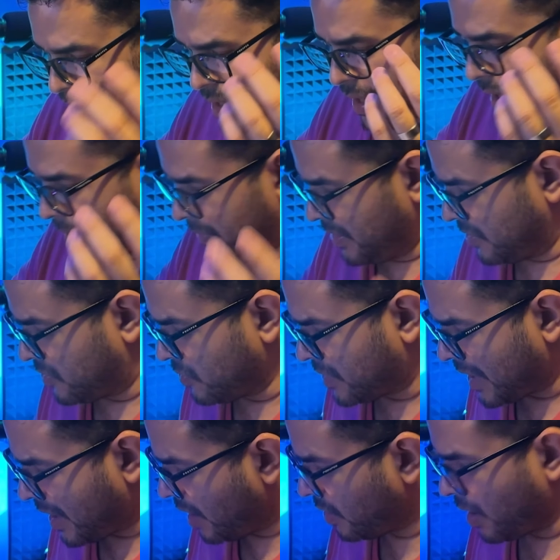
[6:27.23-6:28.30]
I mean, you
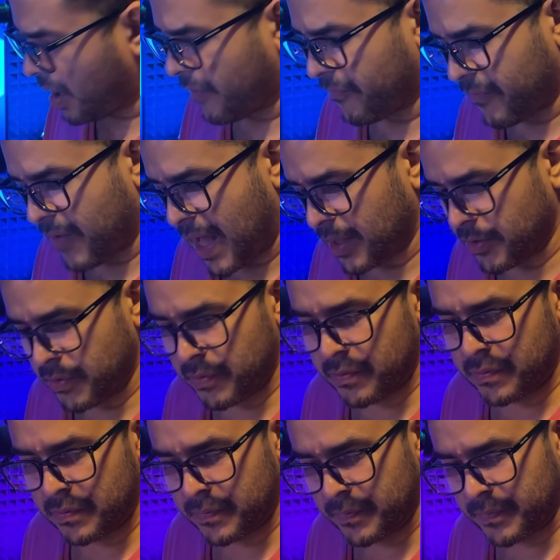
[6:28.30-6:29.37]
get a lot of
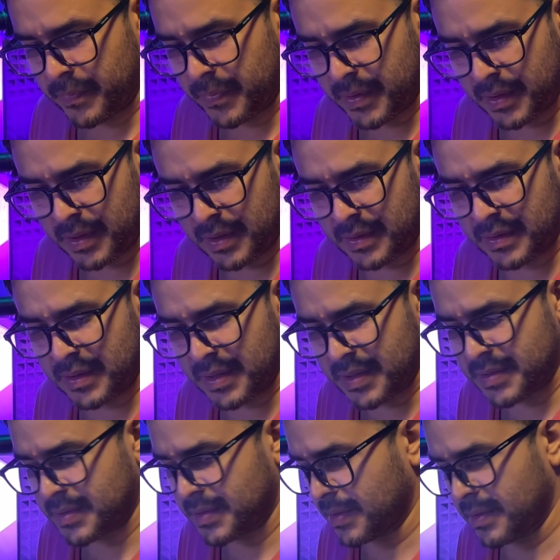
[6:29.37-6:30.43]
value in
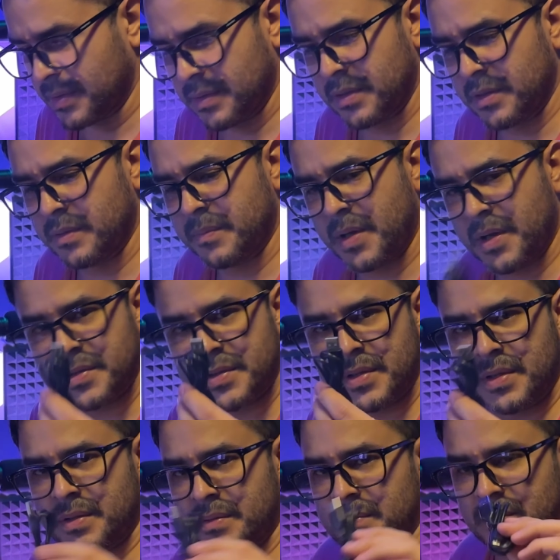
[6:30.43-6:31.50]
this little box,
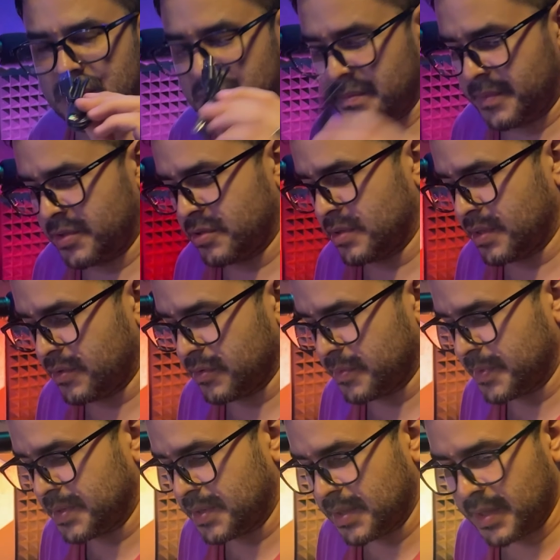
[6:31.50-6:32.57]
and not to mention the
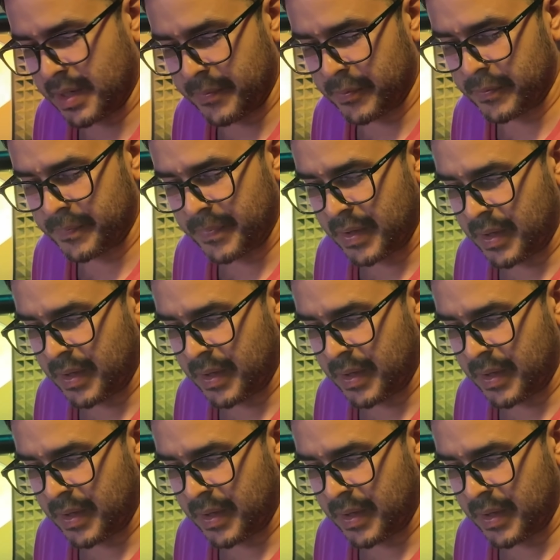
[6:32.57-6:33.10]
USB-C cable.